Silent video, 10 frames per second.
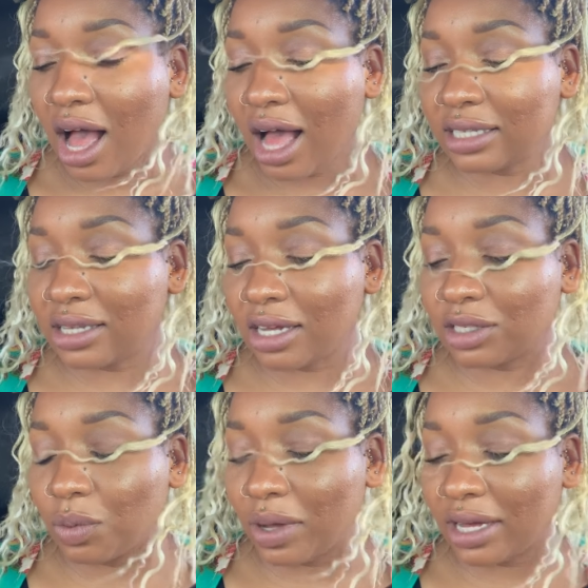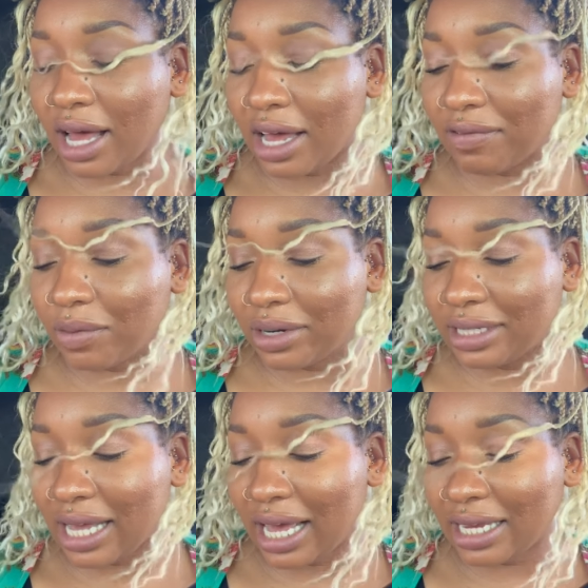I talked to one guy for a
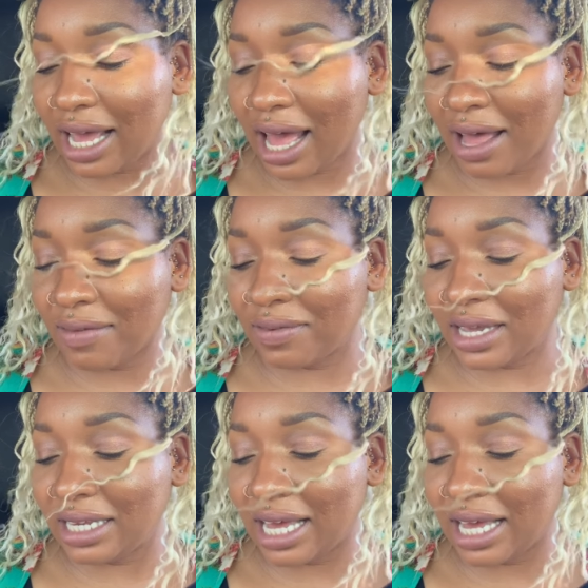day and a half and